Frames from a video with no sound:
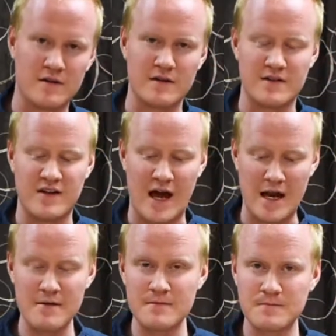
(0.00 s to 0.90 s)
to the
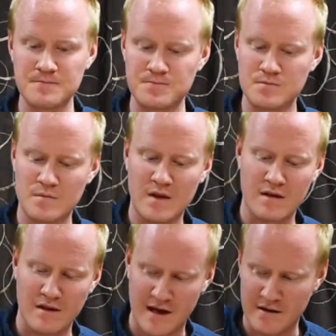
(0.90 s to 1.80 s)
10,
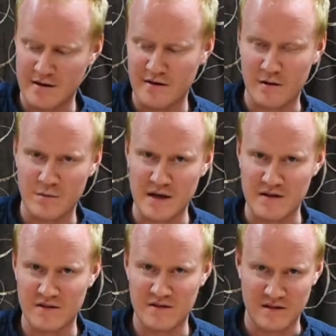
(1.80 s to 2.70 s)
then your
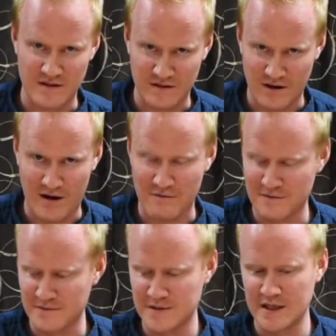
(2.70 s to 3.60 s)
piece is off,
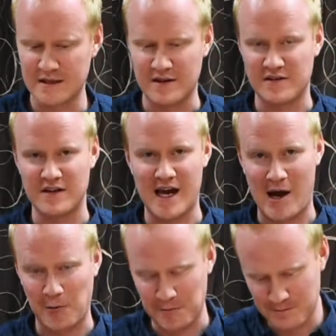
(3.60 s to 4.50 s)
doesn't
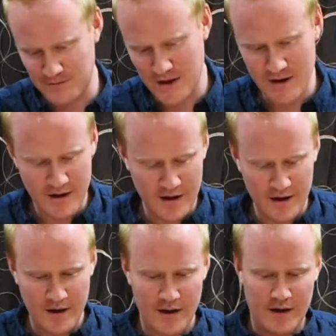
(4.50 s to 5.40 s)
count.
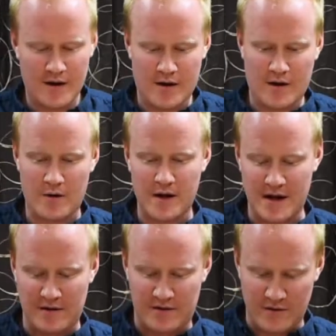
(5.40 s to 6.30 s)

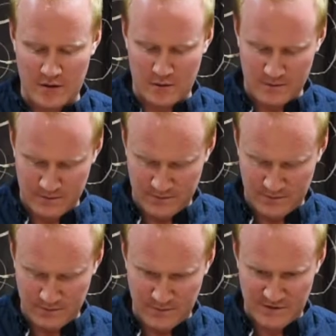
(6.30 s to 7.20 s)
Okay, so
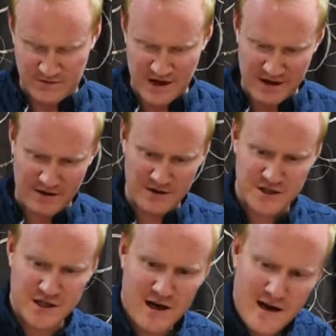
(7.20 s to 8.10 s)
we've taken our
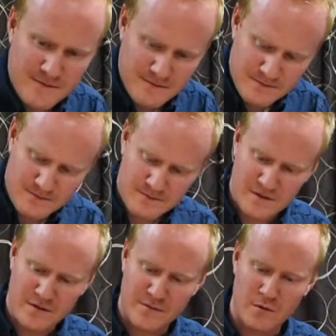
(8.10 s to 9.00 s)
shot.
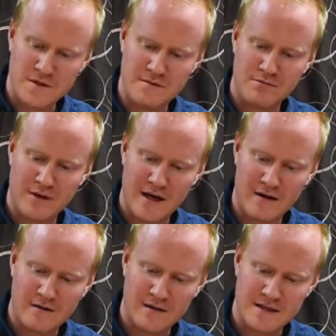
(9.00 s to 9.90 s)
Opposing
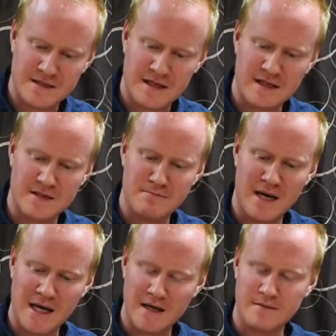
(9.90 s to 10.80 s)
player, let's say he's
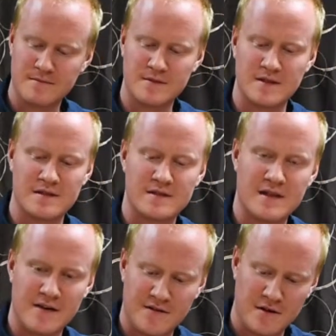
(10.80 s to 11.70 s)
made it to the
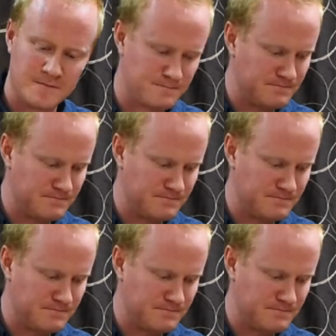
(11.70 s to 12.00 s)
center,